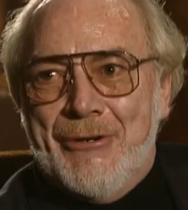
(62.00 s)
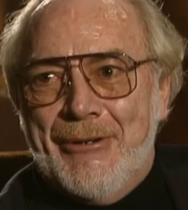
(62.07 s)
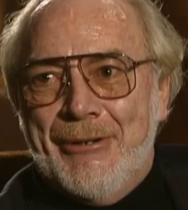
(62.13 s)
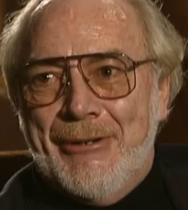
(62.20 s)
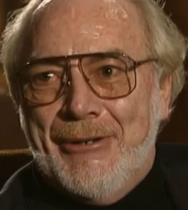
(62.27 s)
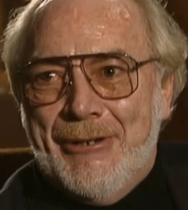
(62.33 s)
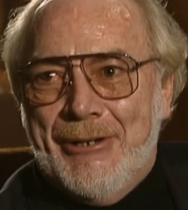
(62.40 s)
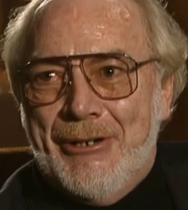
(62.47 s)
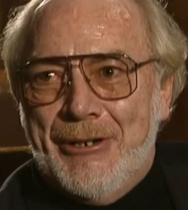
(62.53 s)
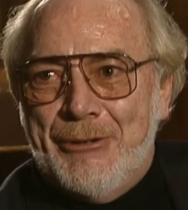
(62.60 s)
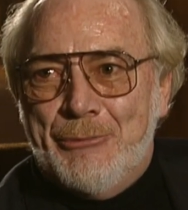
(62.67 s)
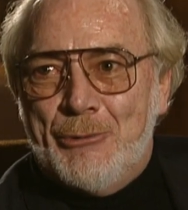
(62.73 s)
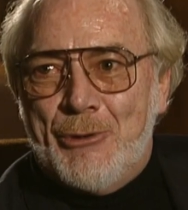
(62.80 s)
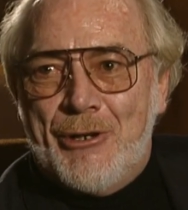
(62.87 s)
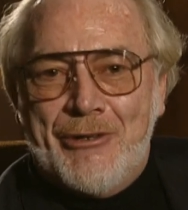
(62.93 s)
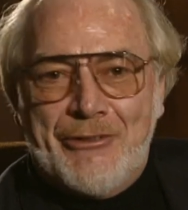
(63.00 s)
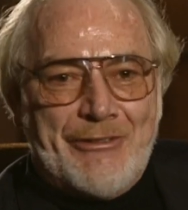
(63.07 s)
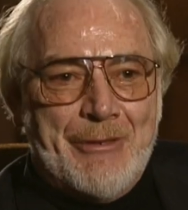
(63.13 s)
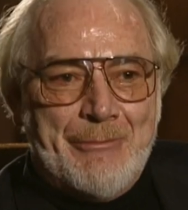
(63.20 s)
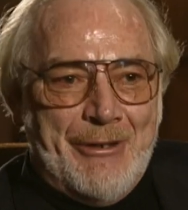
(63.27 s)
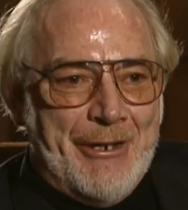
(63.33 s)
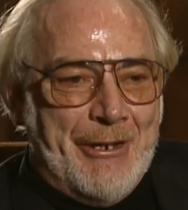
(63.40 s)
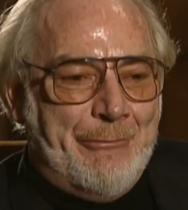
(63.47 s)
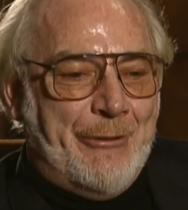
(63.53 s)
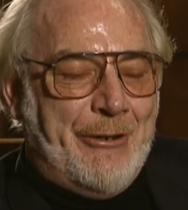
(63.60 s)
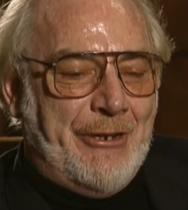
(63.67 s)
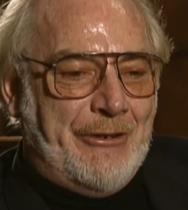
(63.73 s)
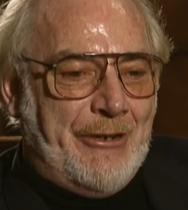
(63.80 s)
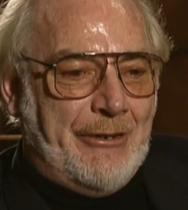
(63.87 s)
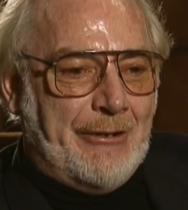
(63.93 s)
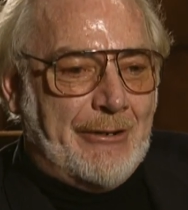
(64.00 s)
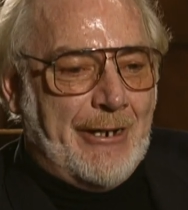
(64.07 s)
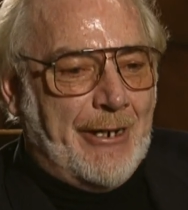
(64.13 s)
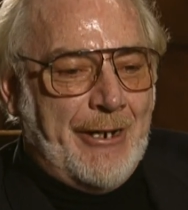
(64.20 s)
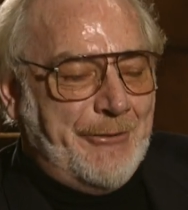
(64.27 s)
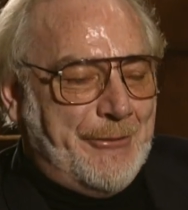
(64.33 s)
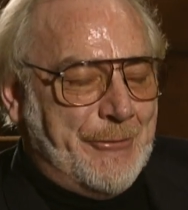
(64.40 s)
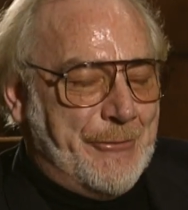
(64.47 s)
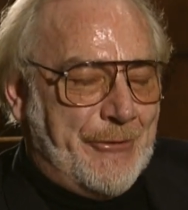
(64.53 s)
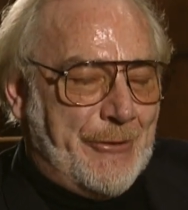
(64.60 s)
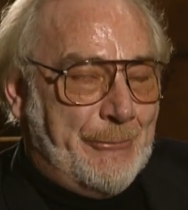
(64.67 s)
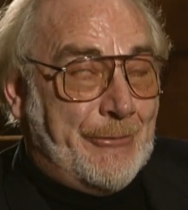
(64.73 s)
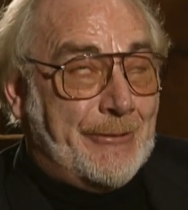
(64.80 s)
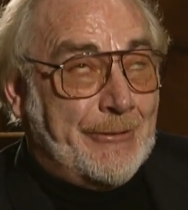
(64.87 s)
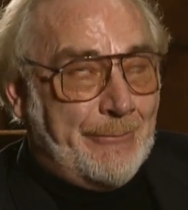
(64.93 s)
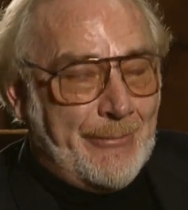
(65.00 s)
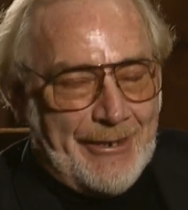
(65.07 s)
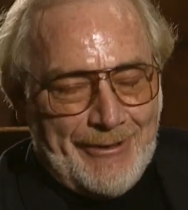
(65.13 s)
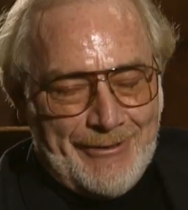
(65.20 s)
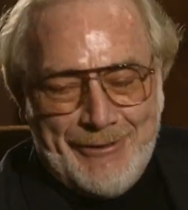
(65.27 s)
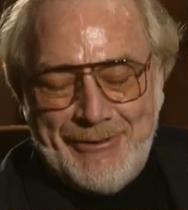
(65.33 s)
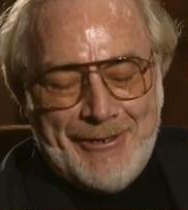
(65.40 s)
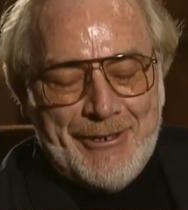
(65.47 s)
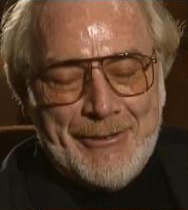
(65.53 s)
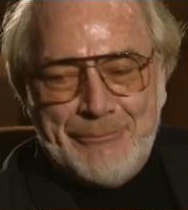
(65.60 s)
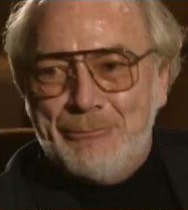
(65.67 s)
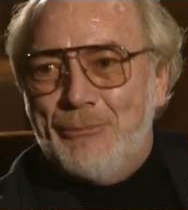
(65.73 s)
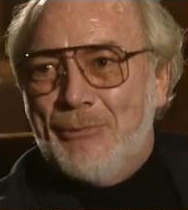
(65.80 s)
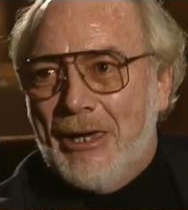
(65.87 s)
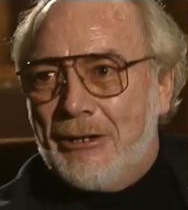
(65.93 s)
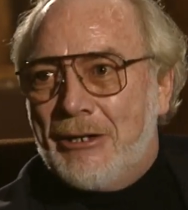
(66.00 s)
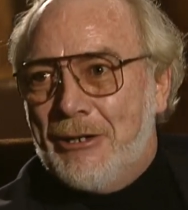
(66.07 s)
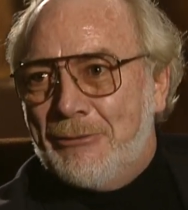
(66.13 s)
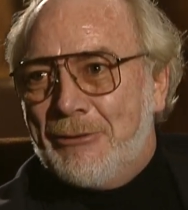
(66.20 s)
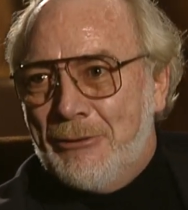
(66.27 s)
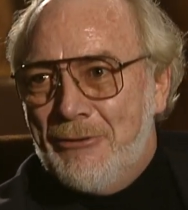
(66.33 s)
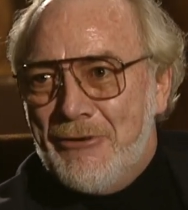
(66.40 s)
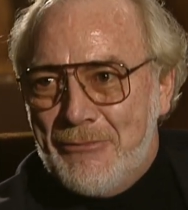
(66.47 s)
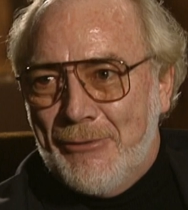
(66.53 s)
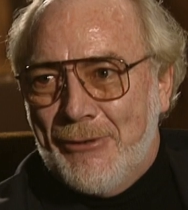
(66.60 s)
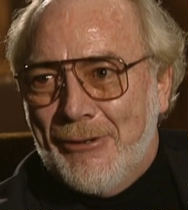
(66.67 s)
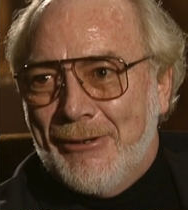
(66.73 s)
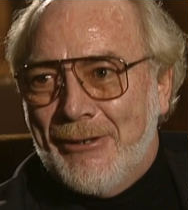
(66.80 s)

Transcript: It was, I mean, he really did, and I hate to use the word, but he had a charisma.